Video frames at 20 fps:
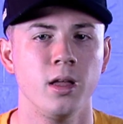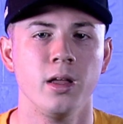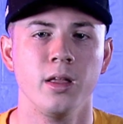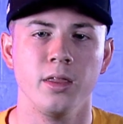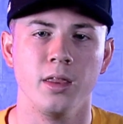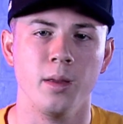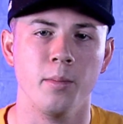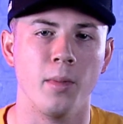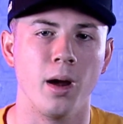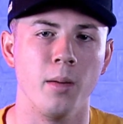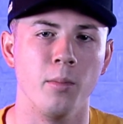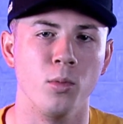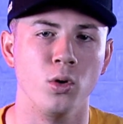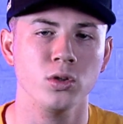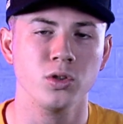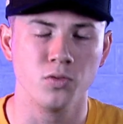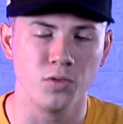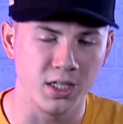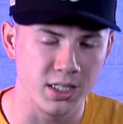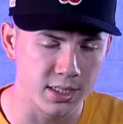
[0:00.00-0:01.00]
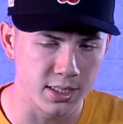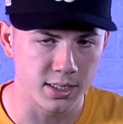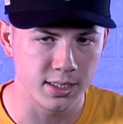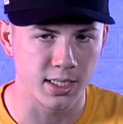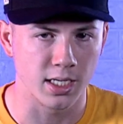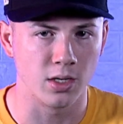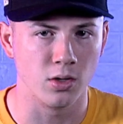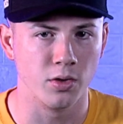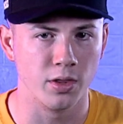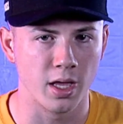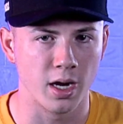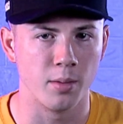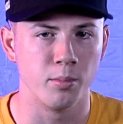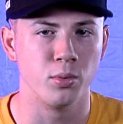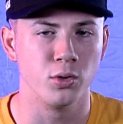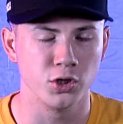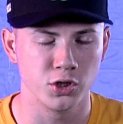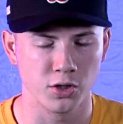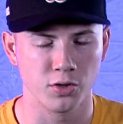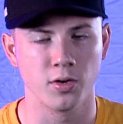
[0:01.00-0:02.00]
Then my most recent single that I'm
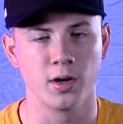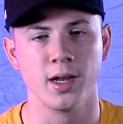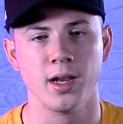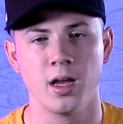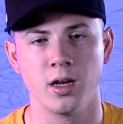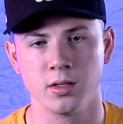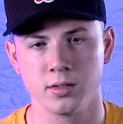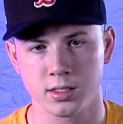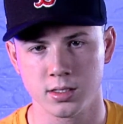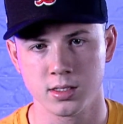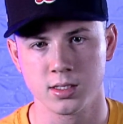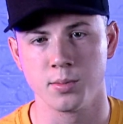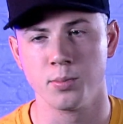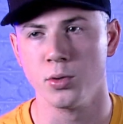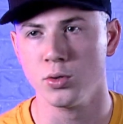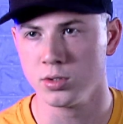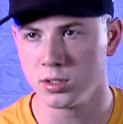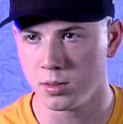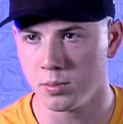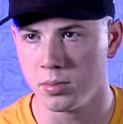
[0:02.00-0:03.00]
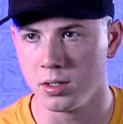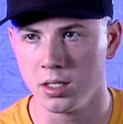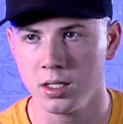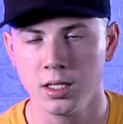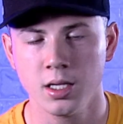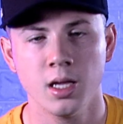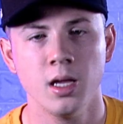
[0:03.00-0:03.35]
pushing right now, it's supposed to be,